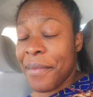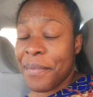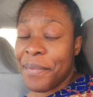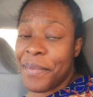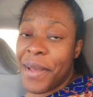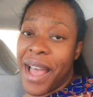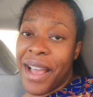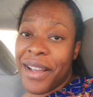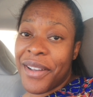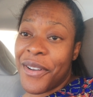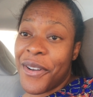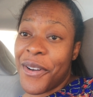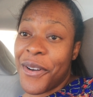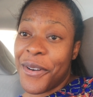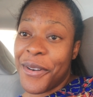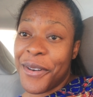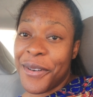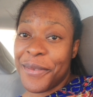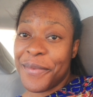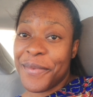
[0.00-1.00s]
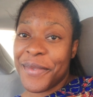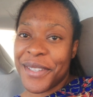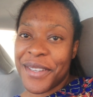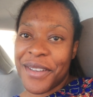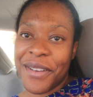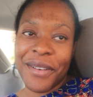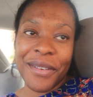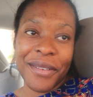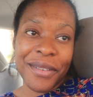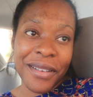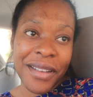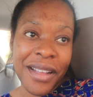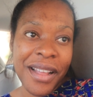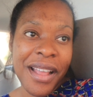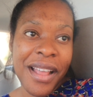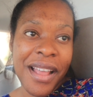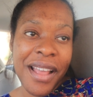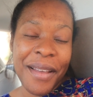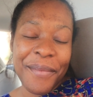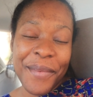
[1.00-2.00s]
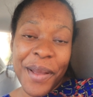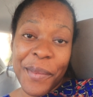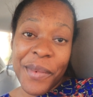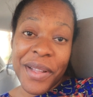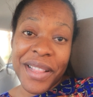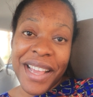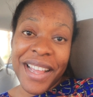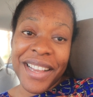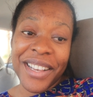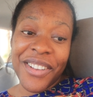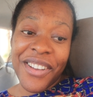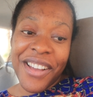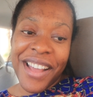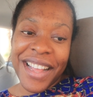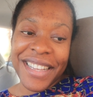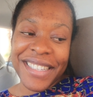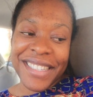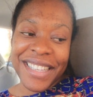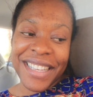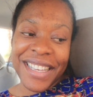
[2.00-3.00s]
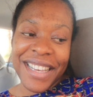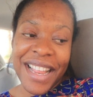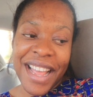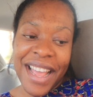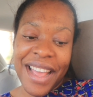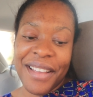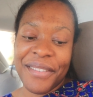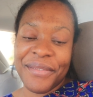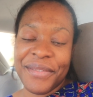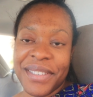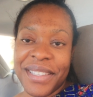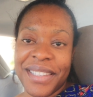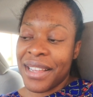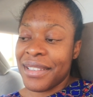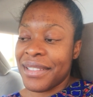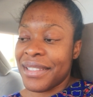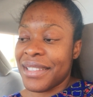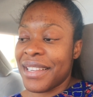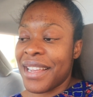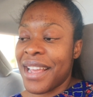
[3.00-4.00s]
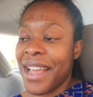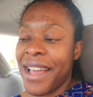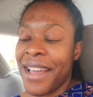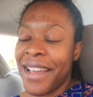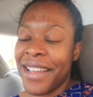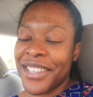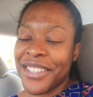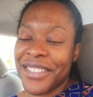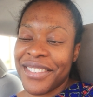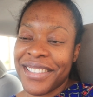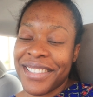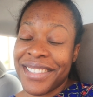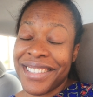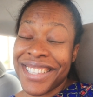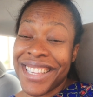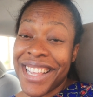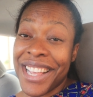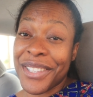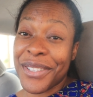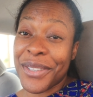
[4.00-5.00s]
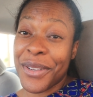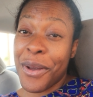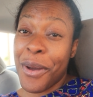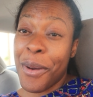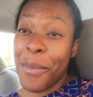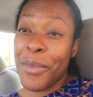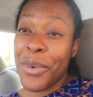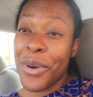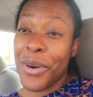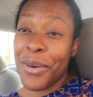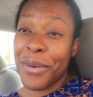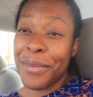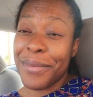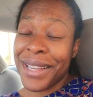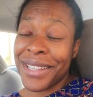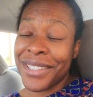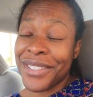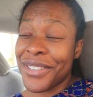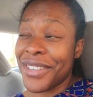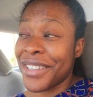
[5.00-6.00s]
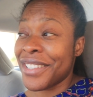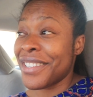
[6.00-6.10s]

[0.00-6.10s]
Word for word: i'm back home so my mother-in-law has left and yeah i just said come home and